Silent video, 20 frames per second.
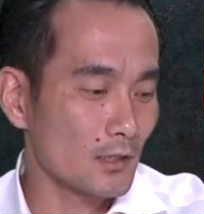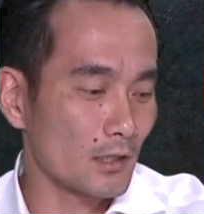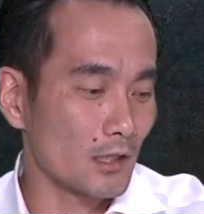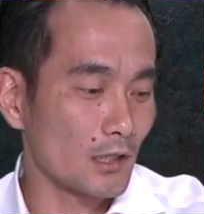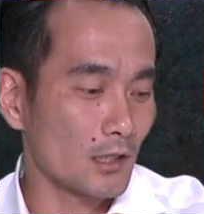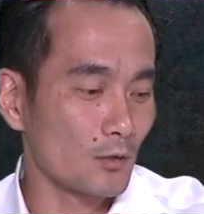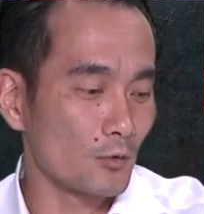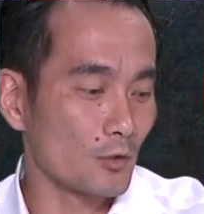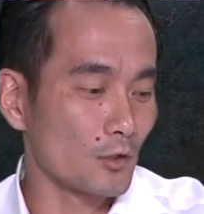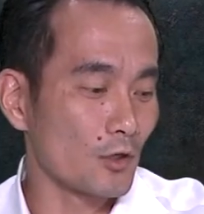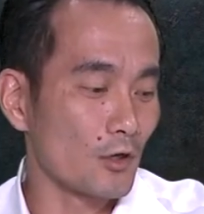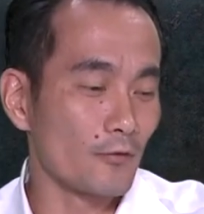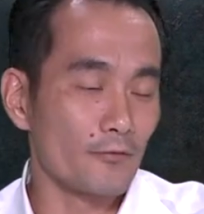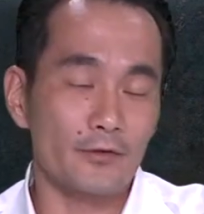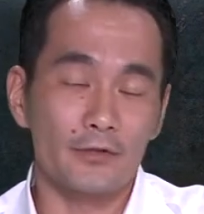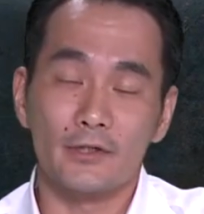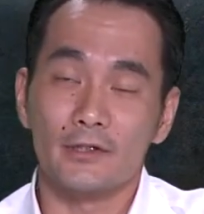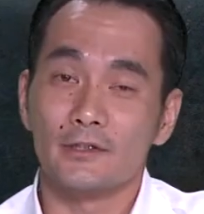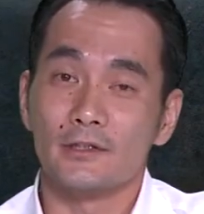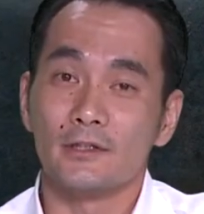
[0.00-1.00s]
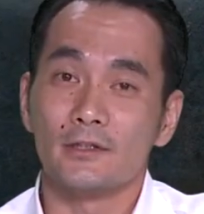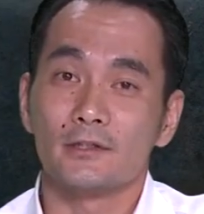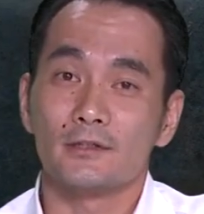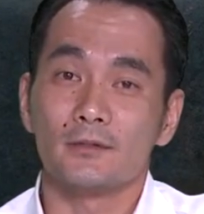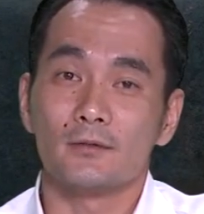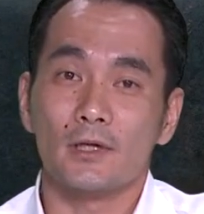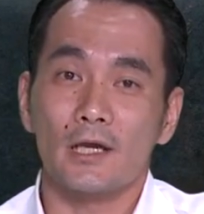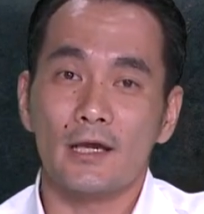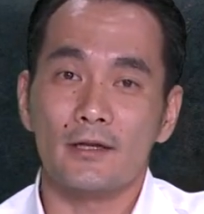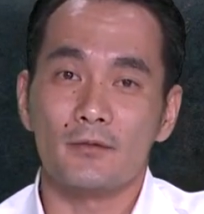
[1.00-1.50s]
We'll go over
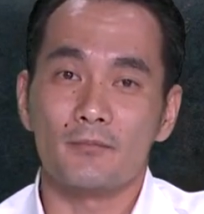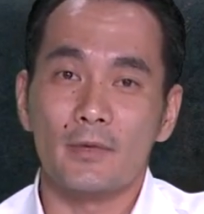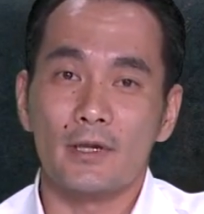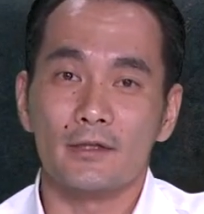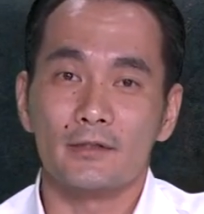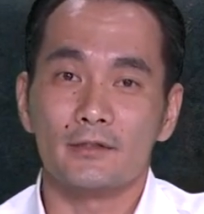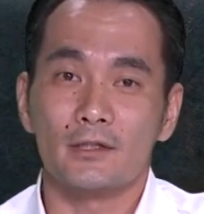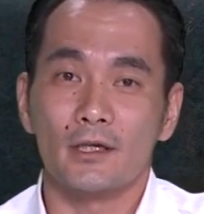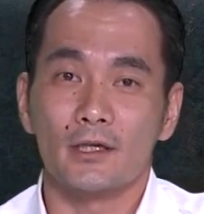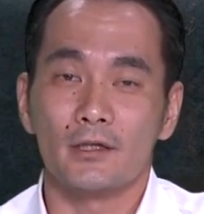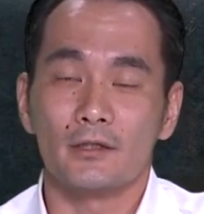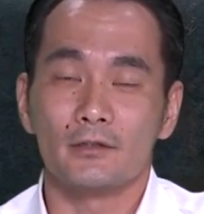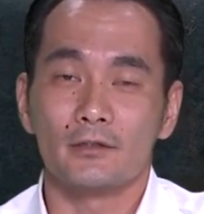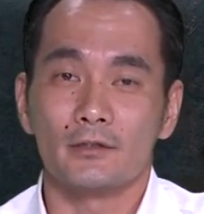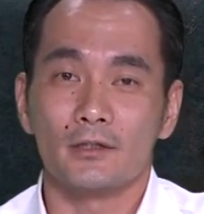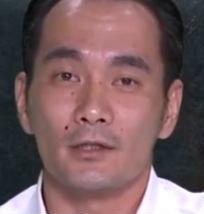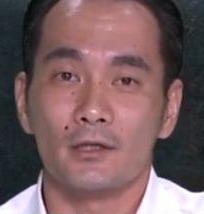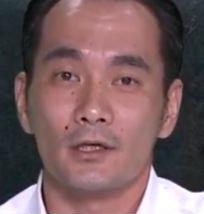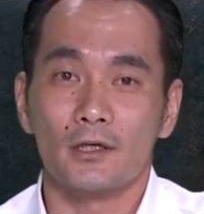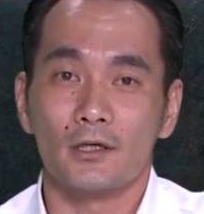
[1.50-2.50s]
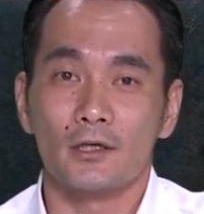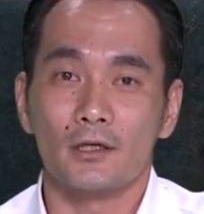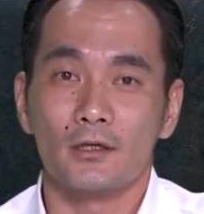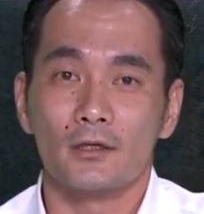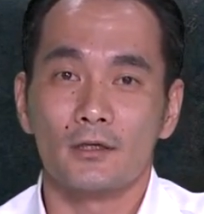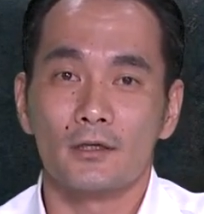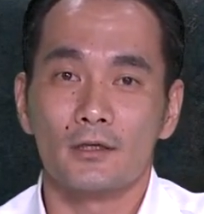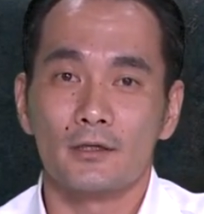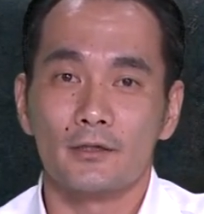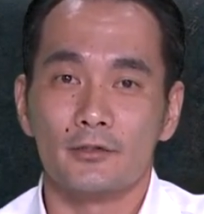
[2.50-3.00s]
how to maintain
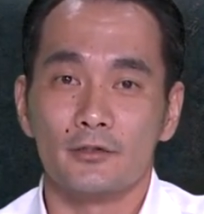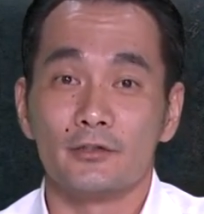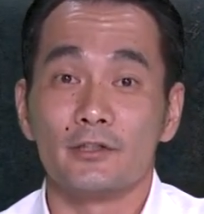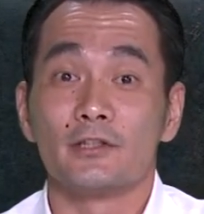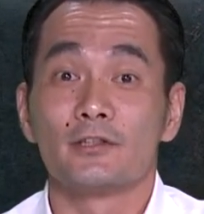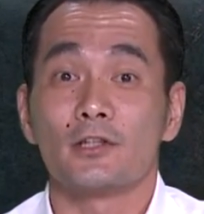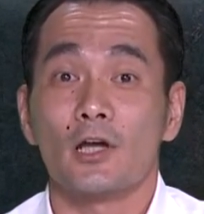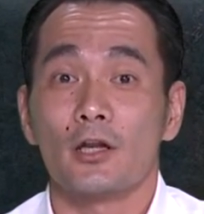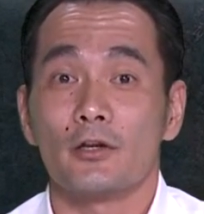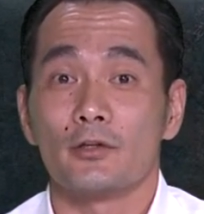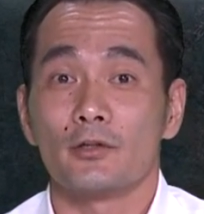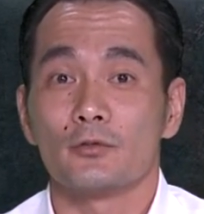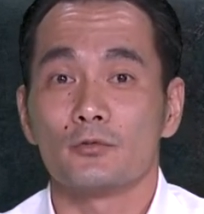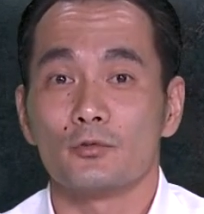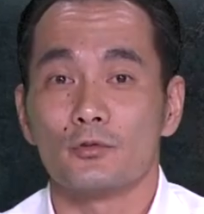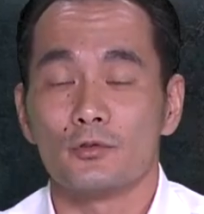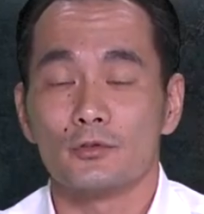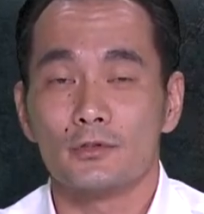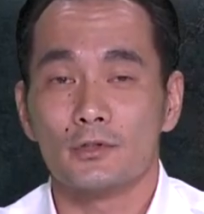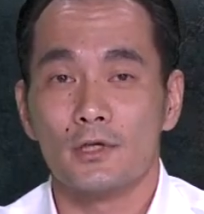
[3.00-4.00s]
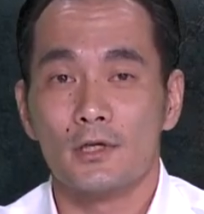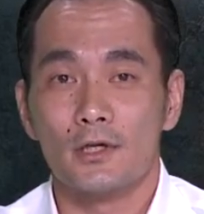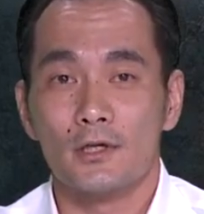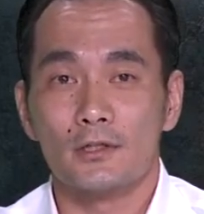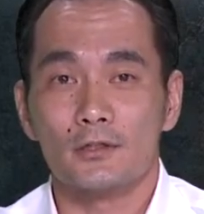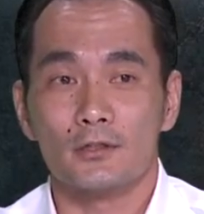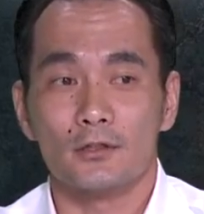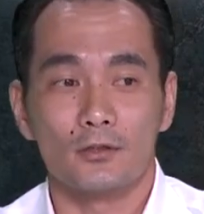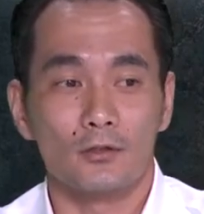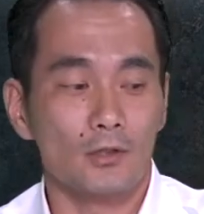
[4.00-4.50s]
your desoldering tools.
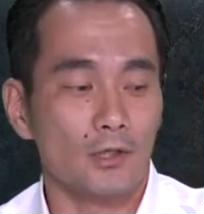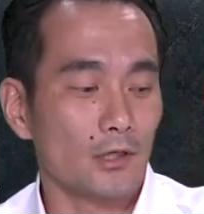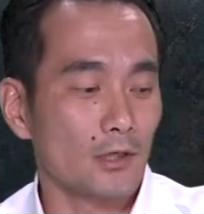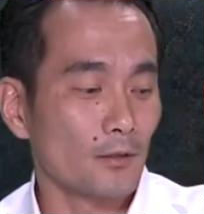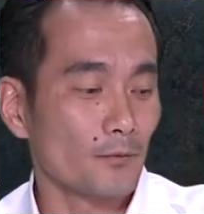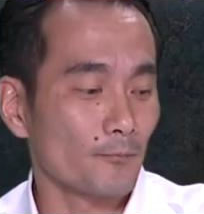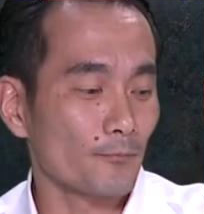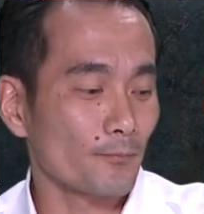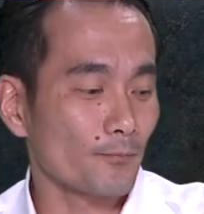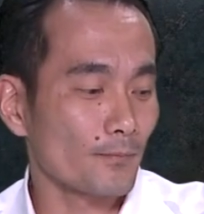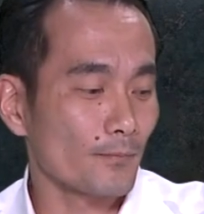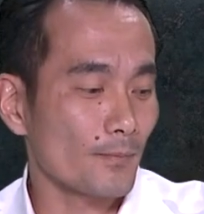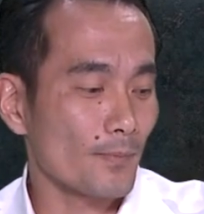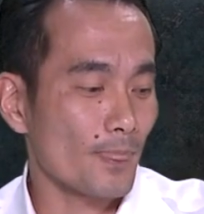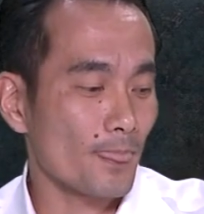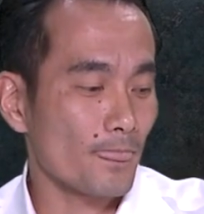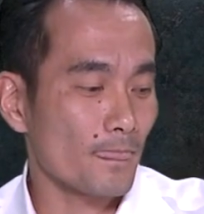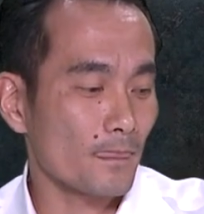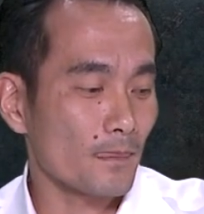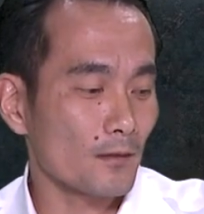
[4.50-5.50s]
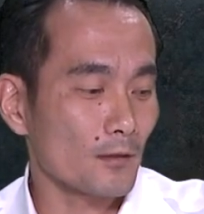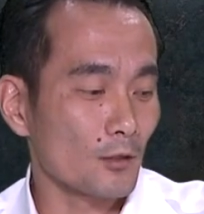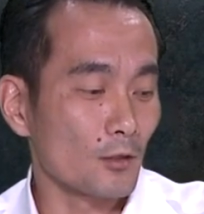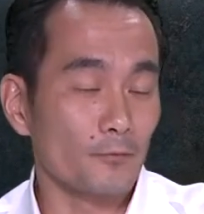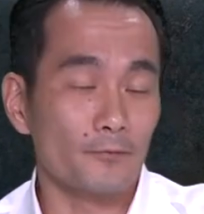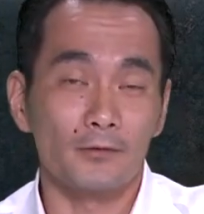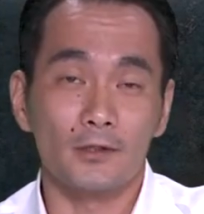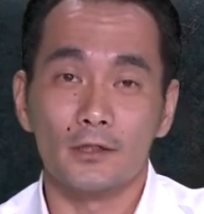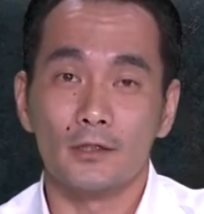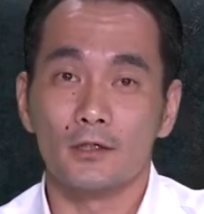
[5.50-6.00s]
So
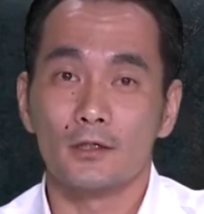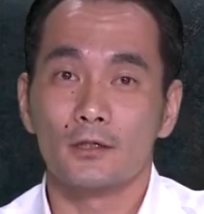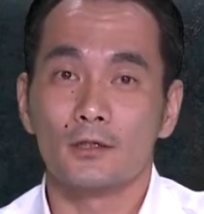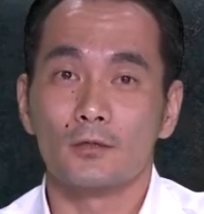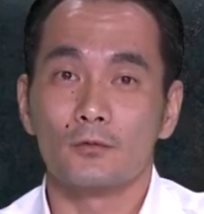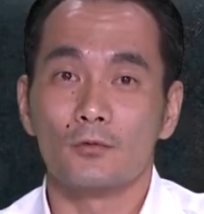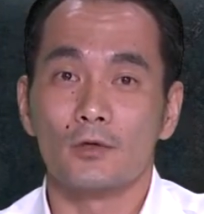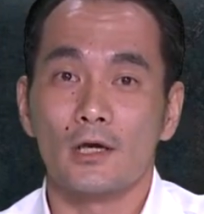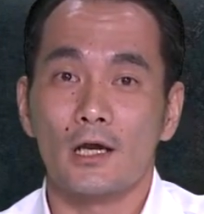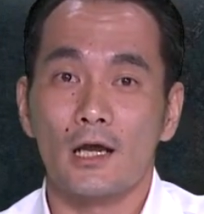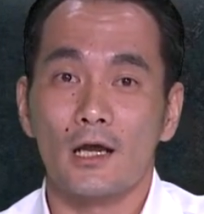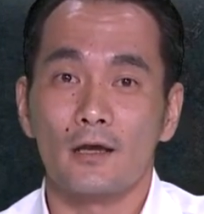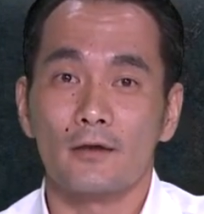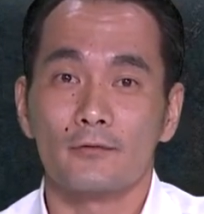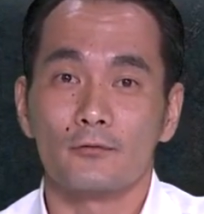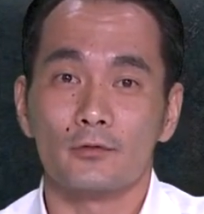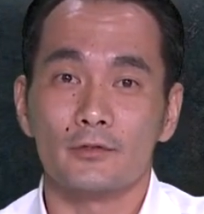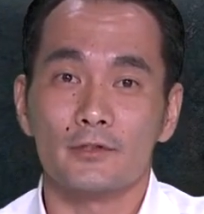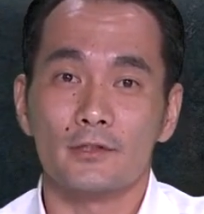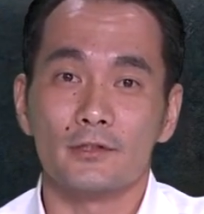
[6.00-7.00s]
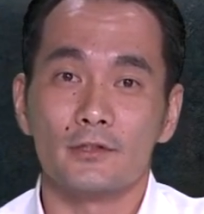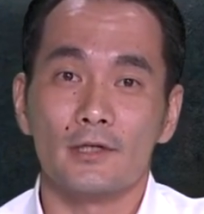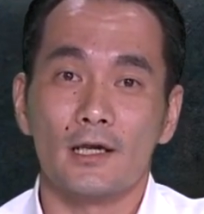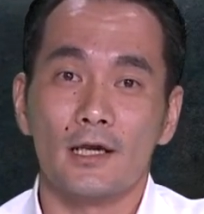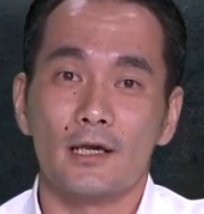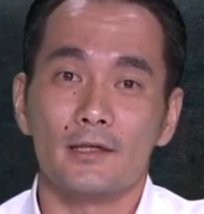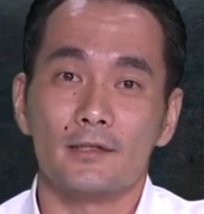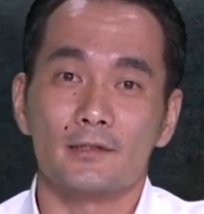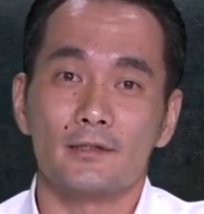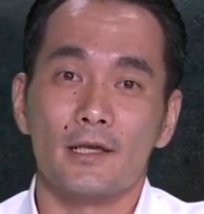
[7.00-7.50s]
hopefully we'll see you
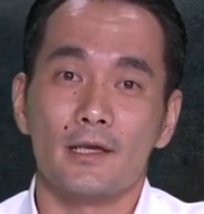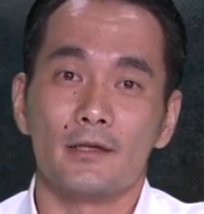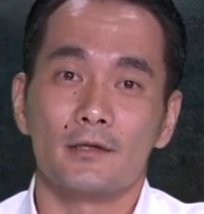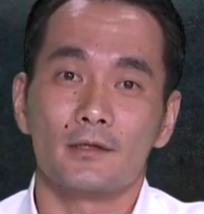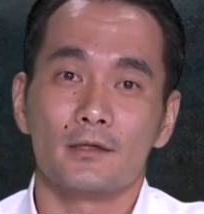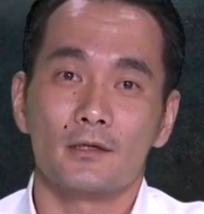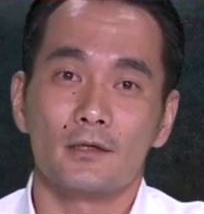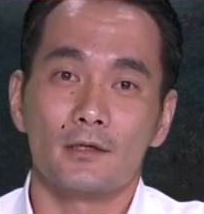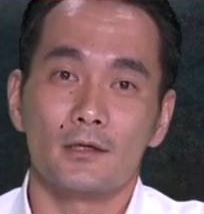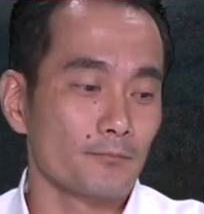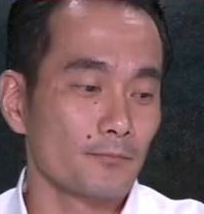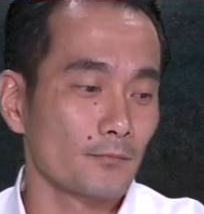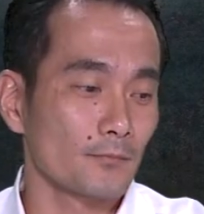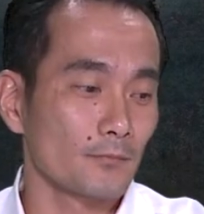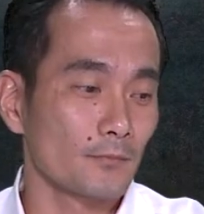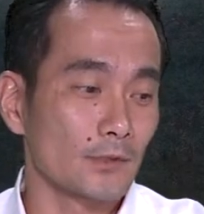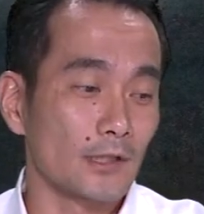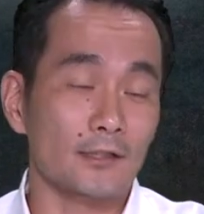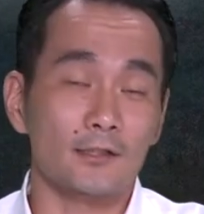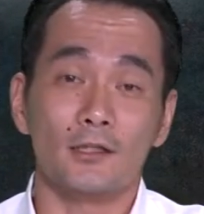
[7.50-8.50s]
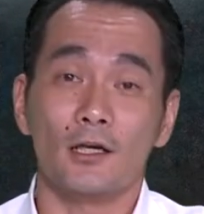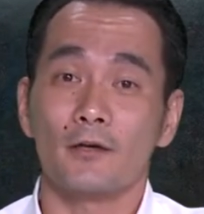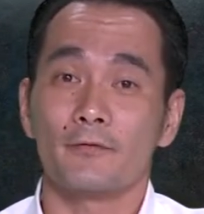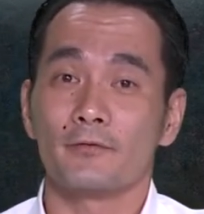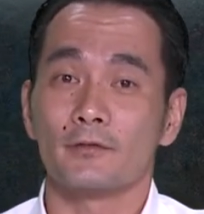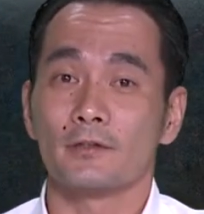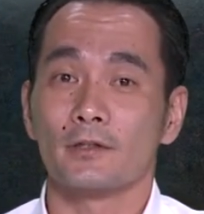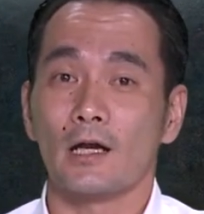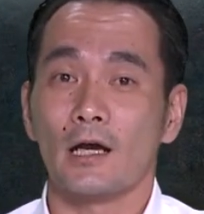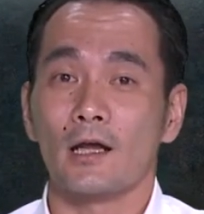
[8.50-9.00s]
guys then. That's all
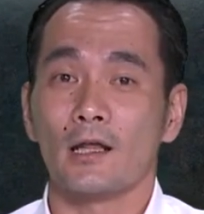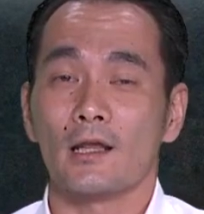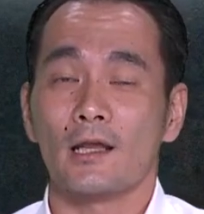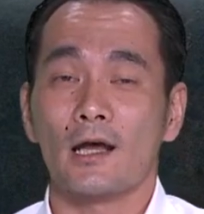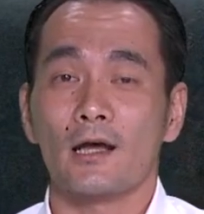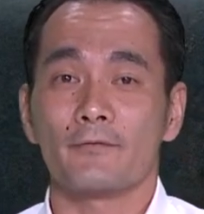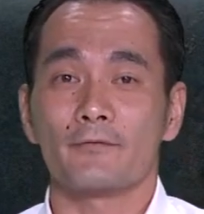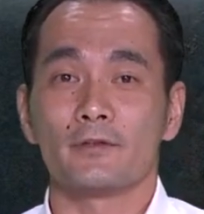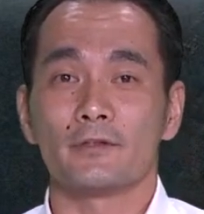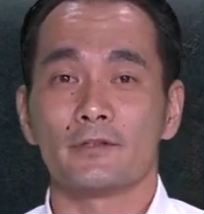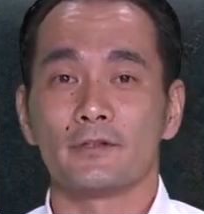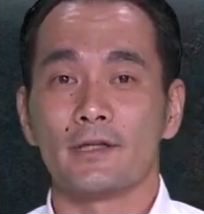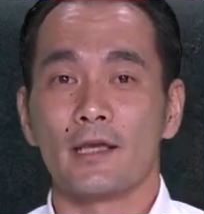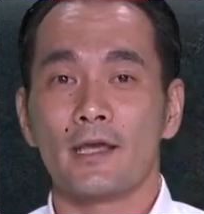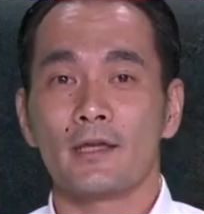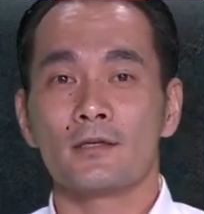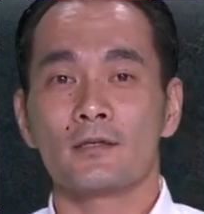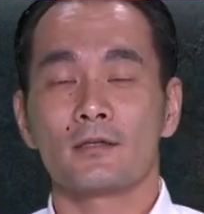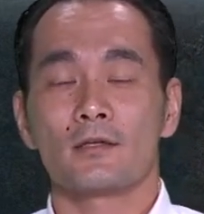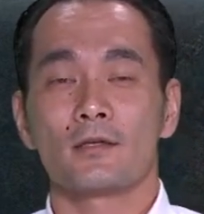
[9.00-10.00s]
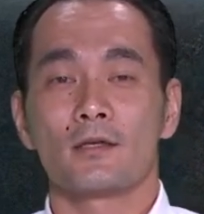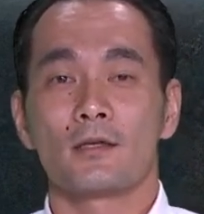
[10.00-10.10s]
I got for today.